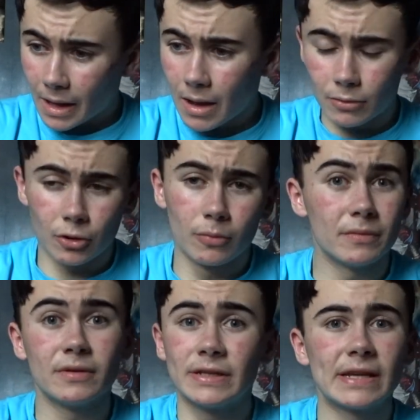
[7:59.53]
I don't know,
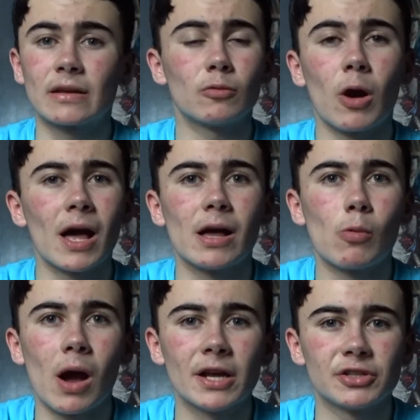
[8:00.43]
exactly what
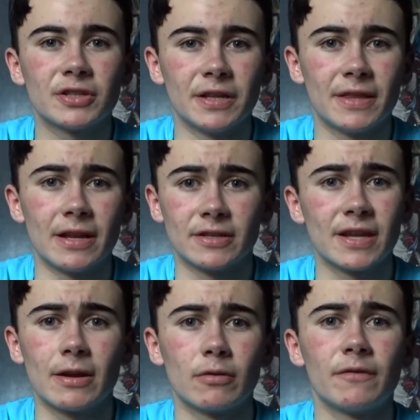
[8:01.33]
I just did then,
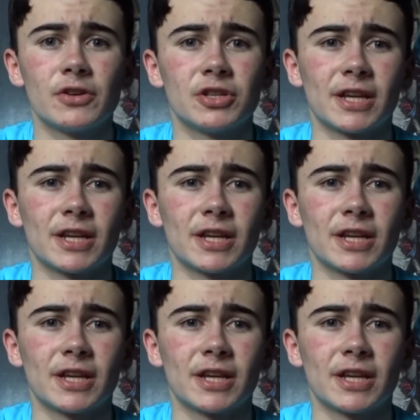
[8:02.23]
setting a revision